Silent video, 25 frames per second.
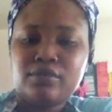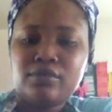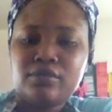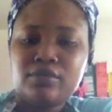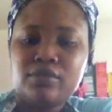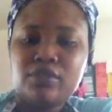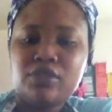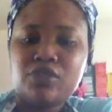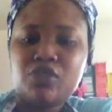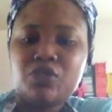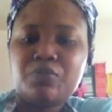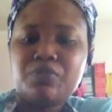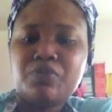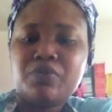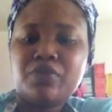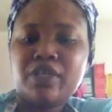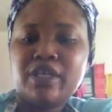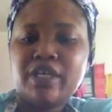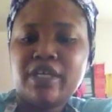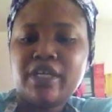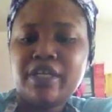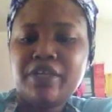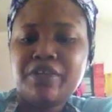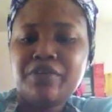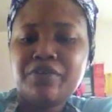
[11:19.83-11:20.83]
Just put the
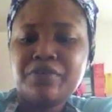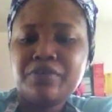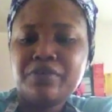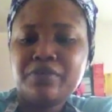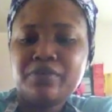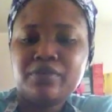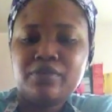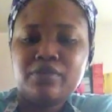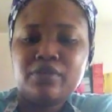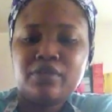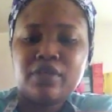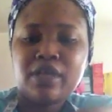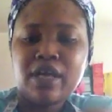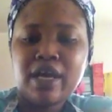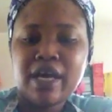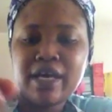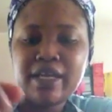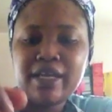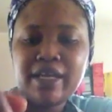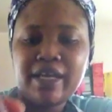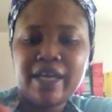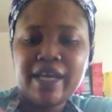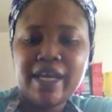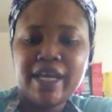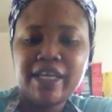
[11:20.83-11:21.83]
glue at
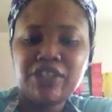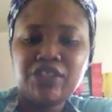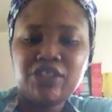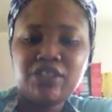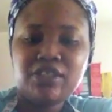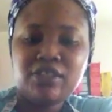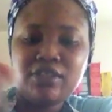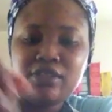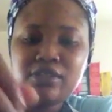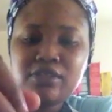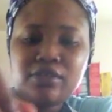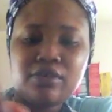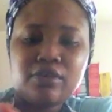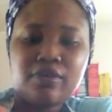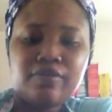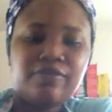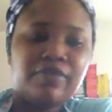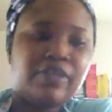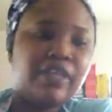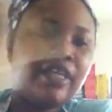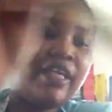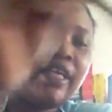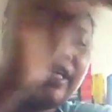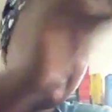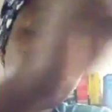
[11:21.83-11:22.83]
the edges of the
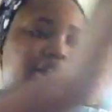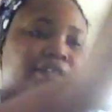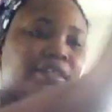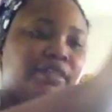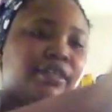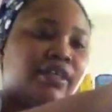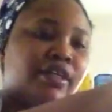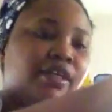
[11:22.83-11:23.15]
leather,